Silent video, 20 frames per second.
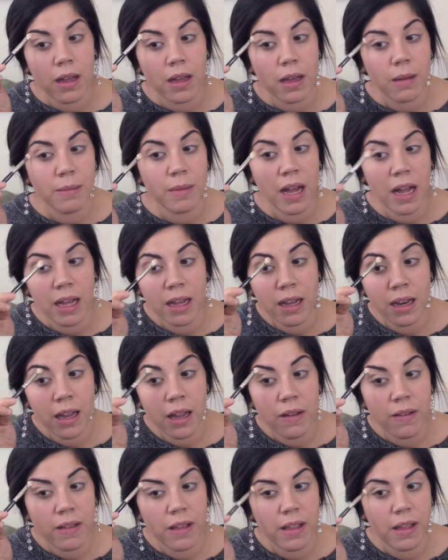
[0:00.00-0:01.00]
I'm not going
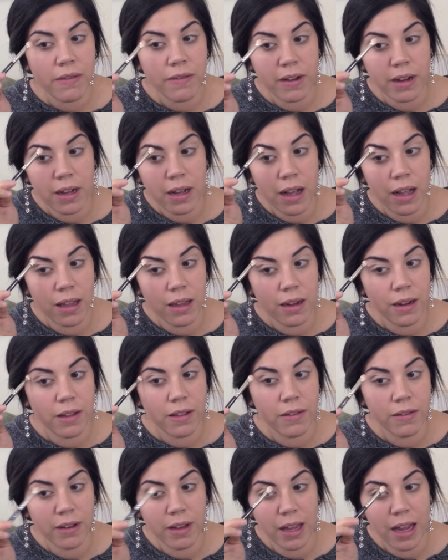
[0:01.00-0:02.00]
to use a different color
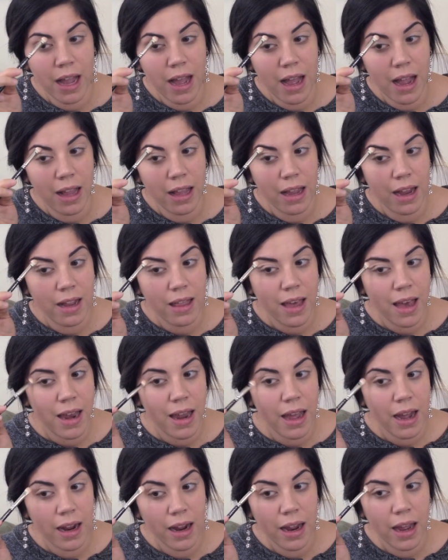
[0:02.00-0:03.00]
to really highlight that
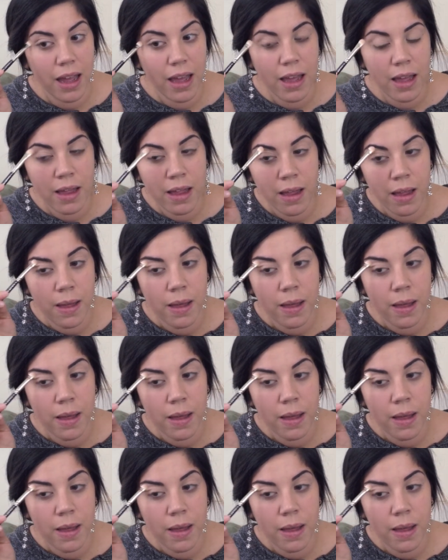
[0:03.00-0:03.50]
area